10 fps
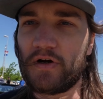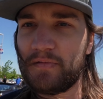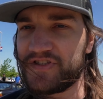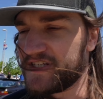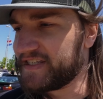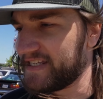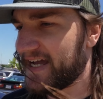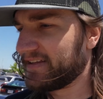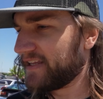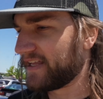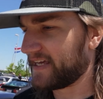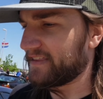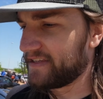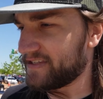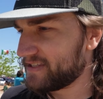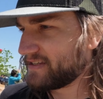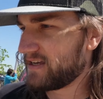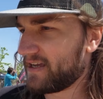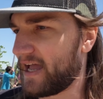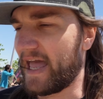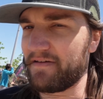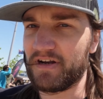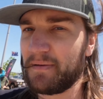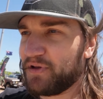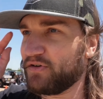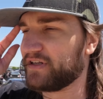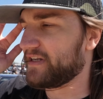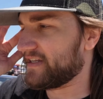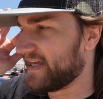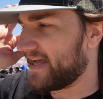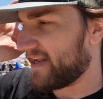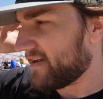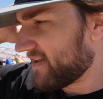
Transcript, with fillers: almost exactly like this. I haven't uploaded it yet,